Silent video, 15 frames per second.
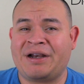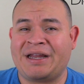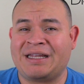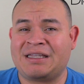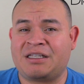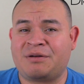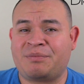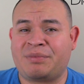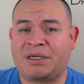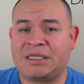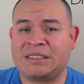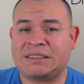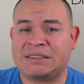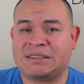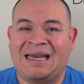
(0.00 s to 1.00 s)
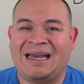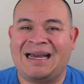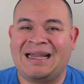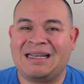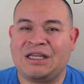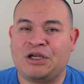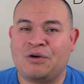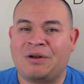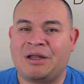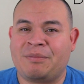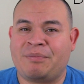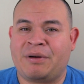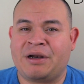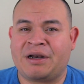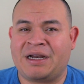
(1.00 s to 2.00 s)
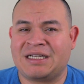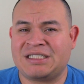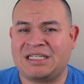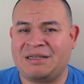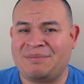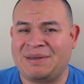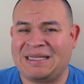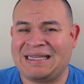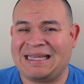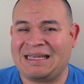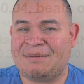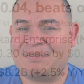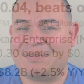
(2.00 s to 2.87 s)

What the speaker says: Enterprise. And HEWLETT actually beat the